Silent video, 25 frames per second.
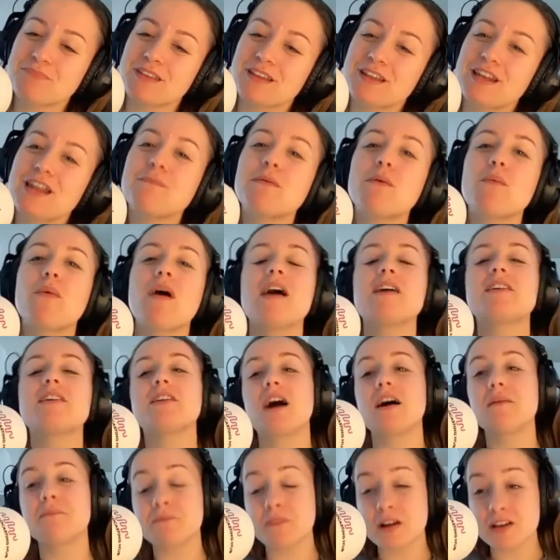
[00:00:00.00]
No, but
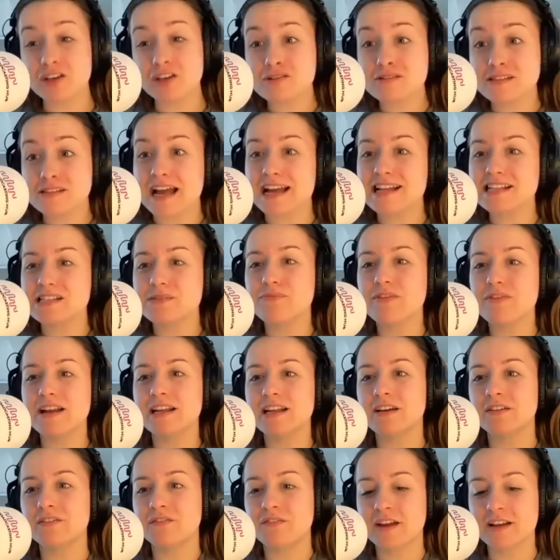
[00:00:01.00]
what you're saying some
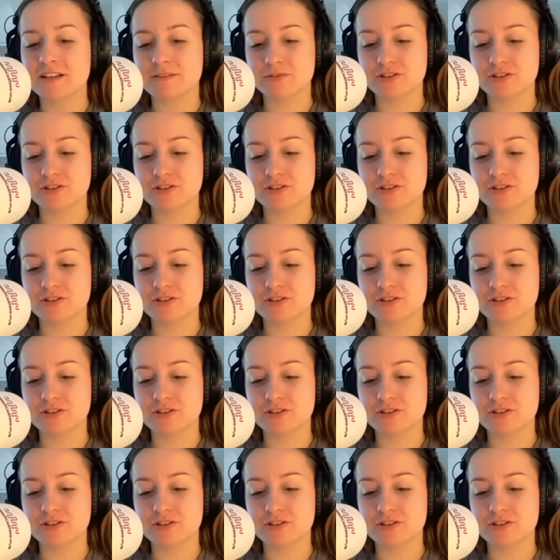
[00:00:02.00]
really good things.